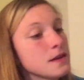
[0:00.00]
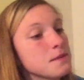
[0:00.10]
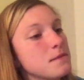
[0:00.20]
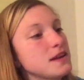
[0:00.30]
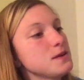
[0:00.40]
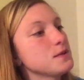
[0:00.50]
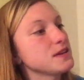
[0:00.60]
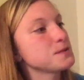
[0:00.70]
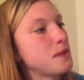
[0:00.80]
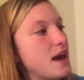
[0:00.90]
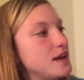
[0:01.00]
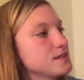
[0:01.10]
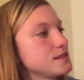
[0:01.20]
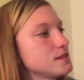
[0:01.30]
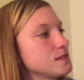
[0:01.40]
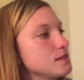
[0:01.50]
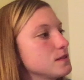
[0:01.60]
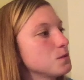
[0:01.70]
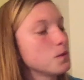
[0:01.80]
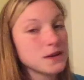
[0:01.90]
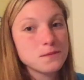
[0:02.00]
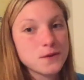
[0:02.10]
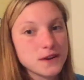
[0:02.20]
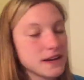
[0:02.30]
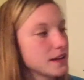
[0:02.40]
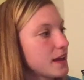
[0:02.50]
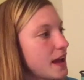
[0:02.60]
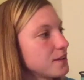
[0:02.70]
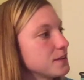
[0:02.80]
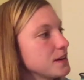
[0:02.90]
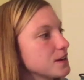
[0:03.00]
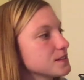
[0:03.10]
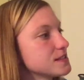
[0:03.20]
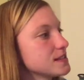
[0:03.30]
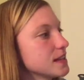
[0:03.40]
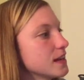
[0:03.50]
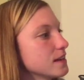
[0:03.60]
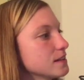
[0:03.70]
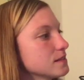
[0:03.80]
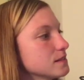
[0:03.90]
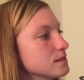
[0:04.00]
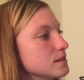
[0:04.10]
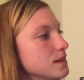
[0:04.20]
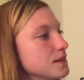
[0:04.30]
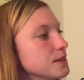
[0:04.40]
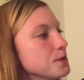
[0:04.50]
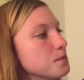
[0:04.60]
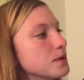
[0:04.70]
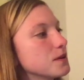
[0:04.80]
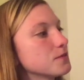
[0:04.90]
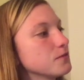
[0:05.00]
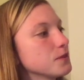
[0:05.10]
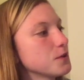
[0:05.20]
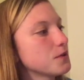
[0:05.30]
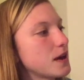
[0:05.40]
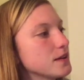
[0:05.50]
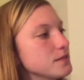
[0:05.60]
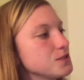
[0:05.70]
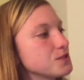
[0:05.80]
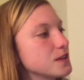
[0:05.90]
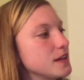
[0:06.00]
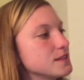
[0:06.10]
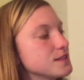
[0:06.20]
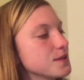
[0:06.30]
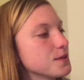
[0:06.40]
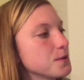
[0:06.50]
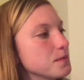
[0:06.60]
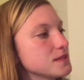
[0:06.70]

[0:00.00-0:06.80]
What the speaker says: Many weeks passed. One morning, Henry heard singing. A little bird flew out of a tree into the open